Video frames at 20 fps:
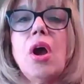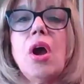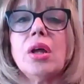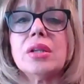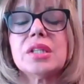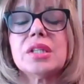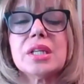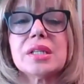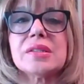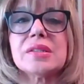
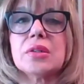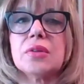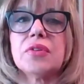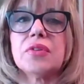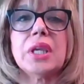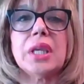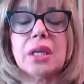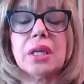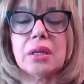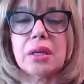context of
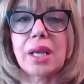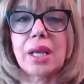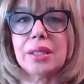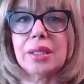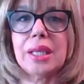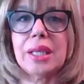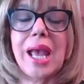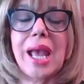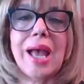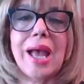here
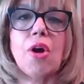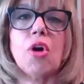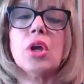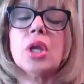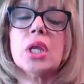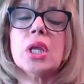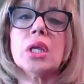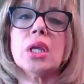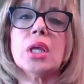and now,